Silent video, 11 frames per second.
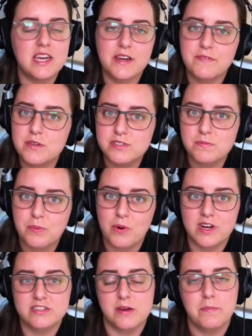if you
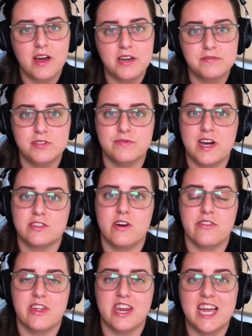support some kind of two-factor
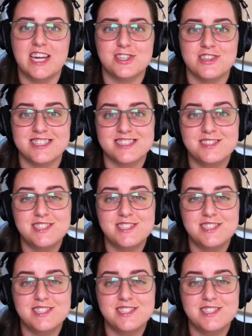authentication that's